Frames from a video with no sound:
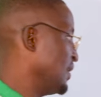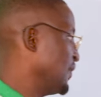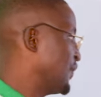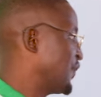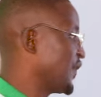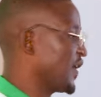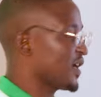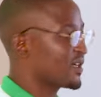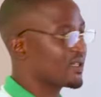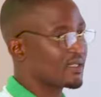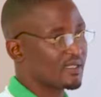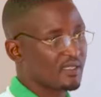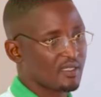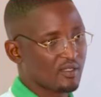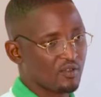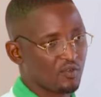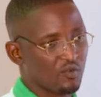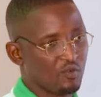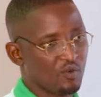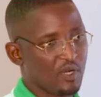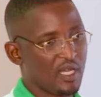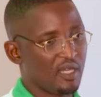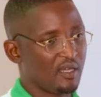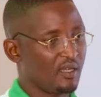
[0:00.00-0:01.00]

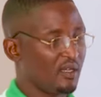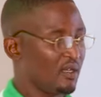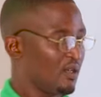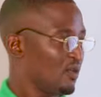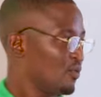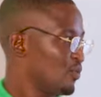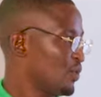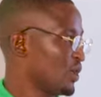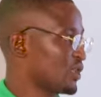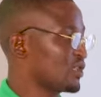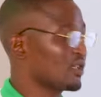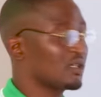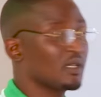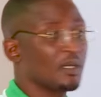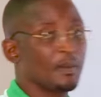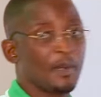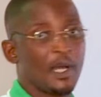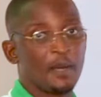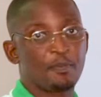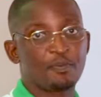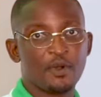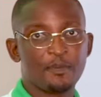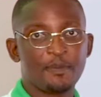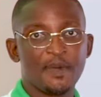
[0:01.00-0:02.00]
We are talking
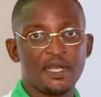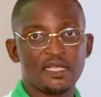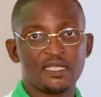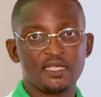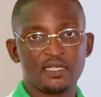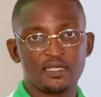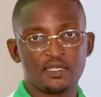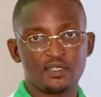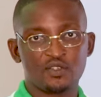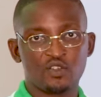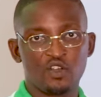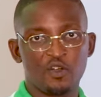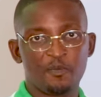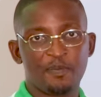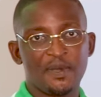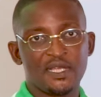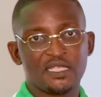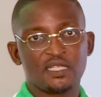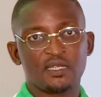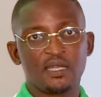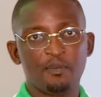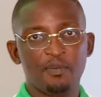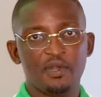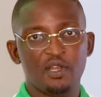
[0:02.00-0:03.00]
about properties or
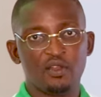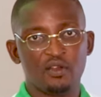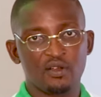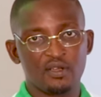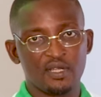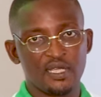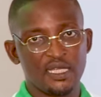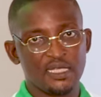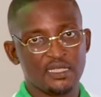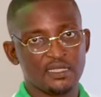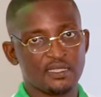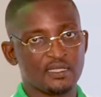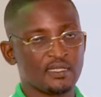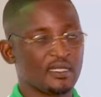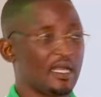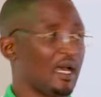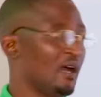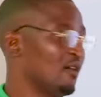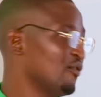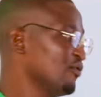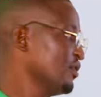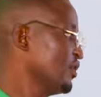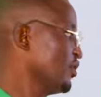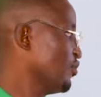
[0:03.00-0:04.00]
personal belongings
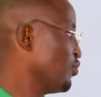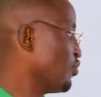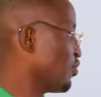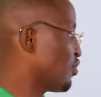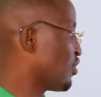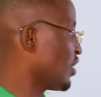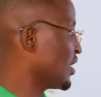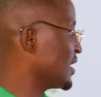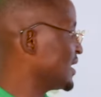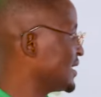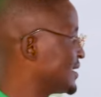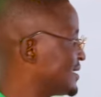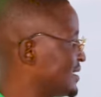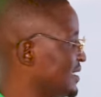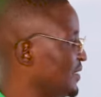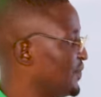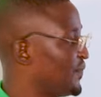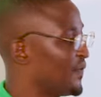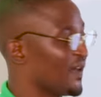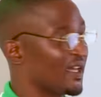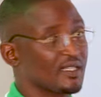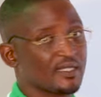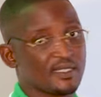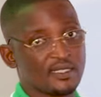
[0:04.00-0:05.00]
now. We call it
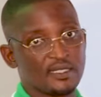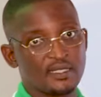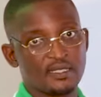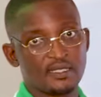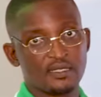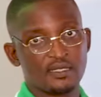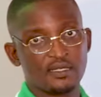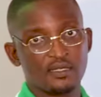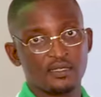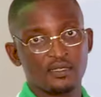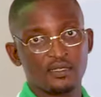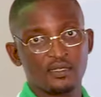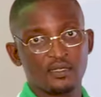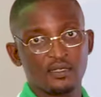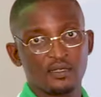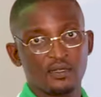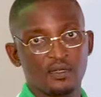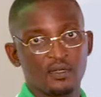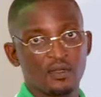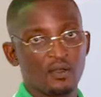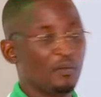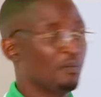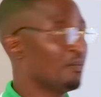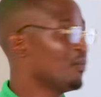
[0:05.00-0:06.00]
effects.
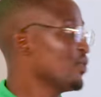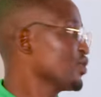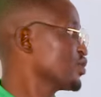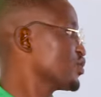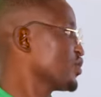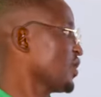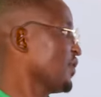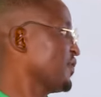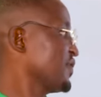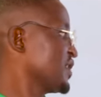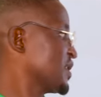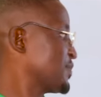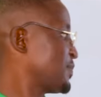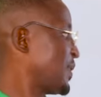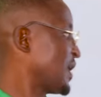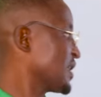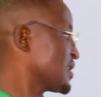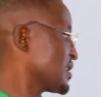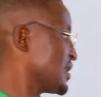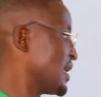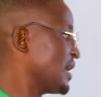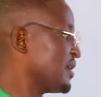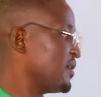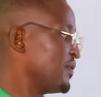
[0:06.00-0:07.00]
Most of his
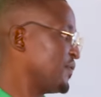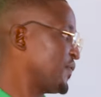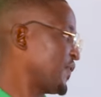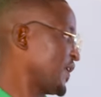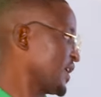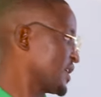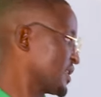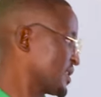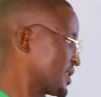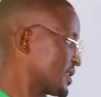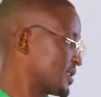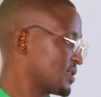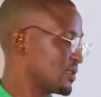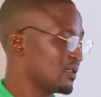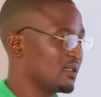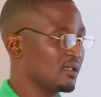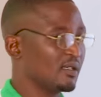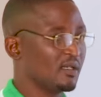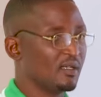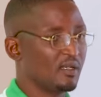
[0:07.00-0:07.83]
personal effects.